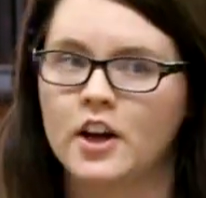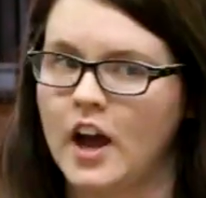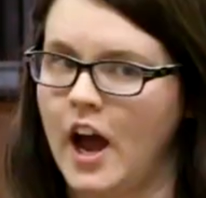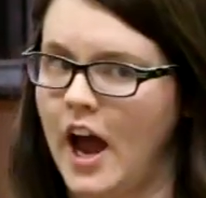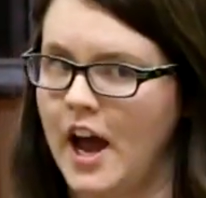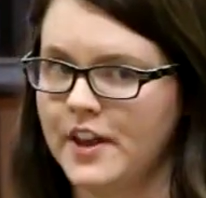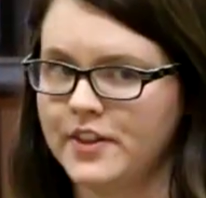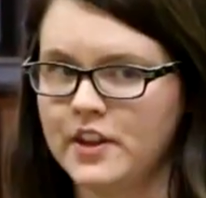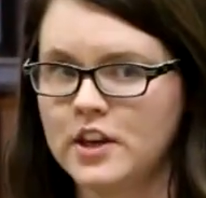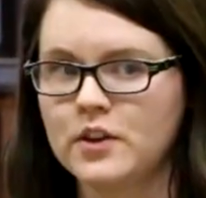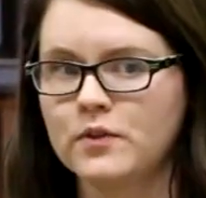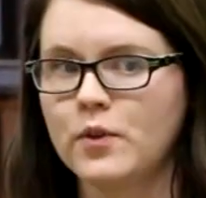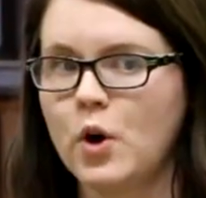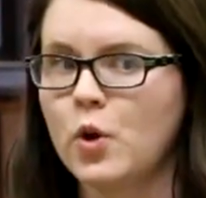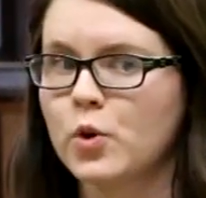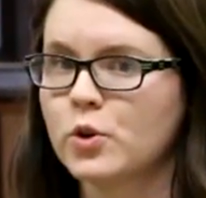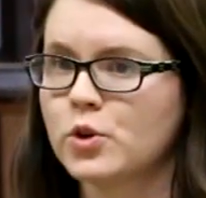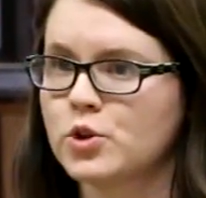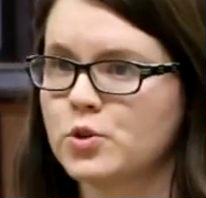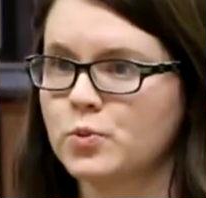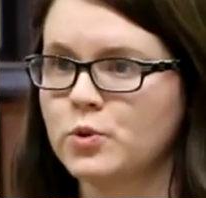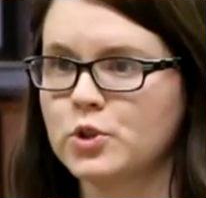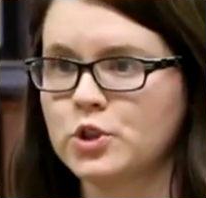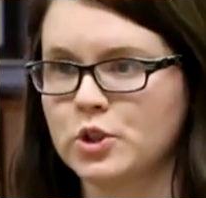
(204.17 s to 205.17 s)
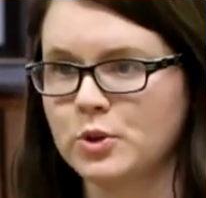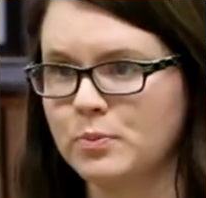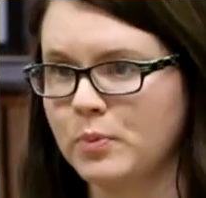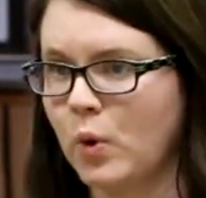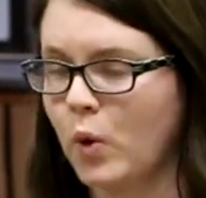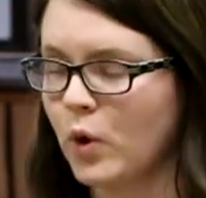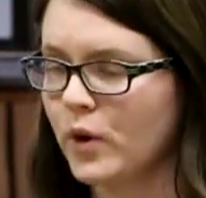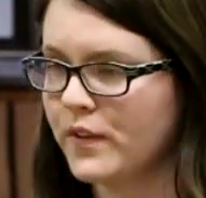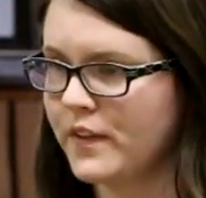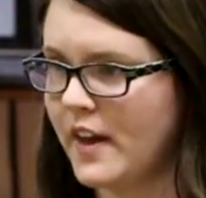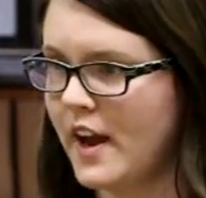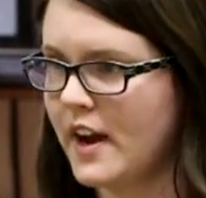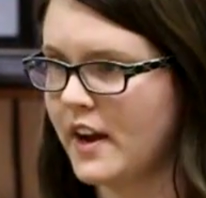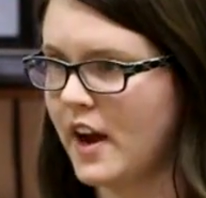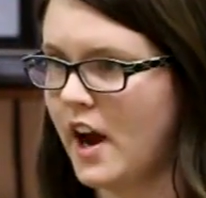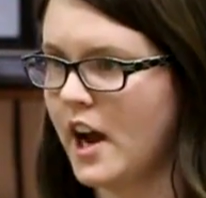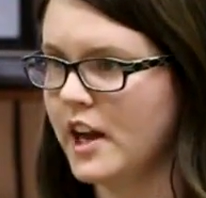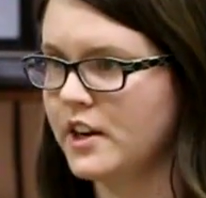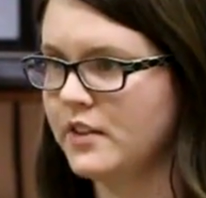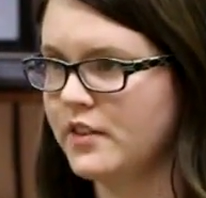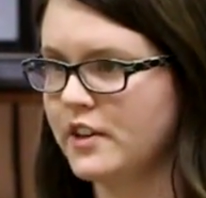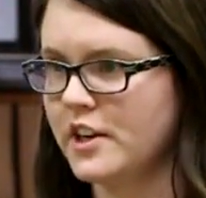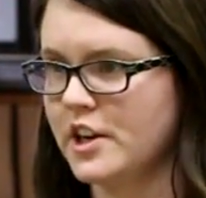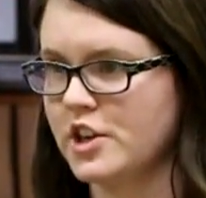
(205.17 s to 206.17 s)
I think voters will support that
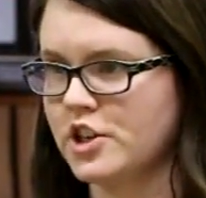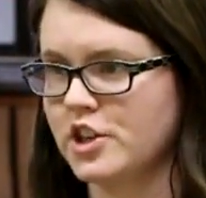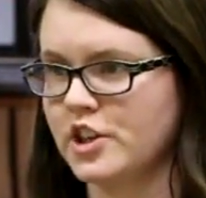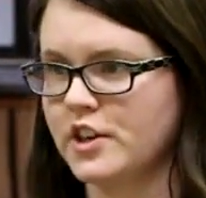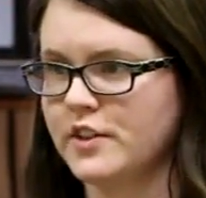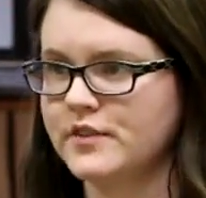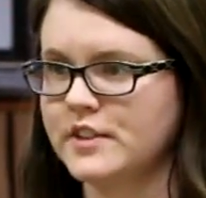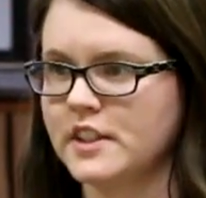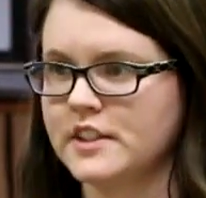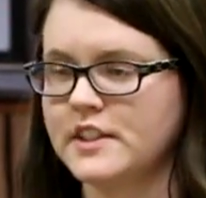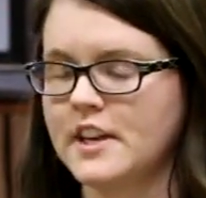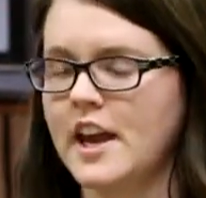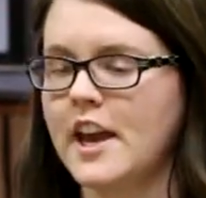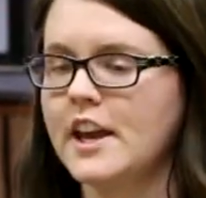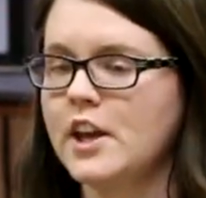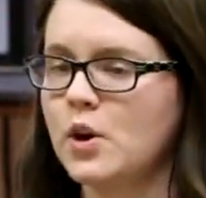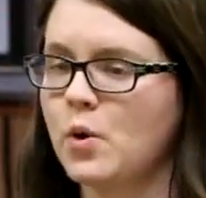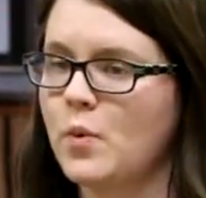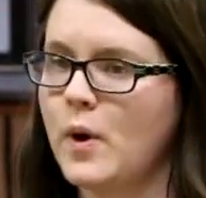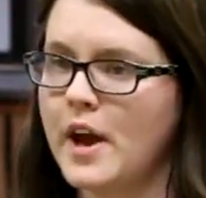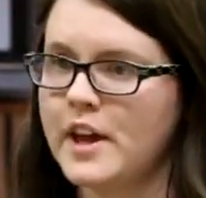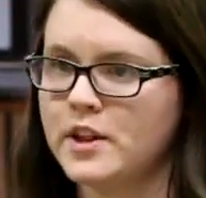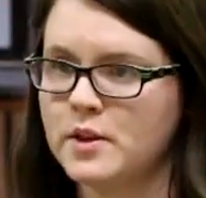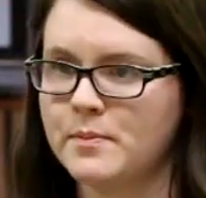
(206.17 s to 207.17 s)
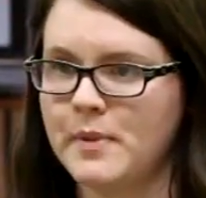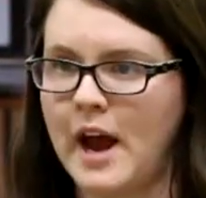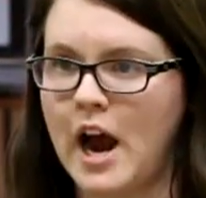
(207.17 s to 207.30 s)
kind of initiative to take away the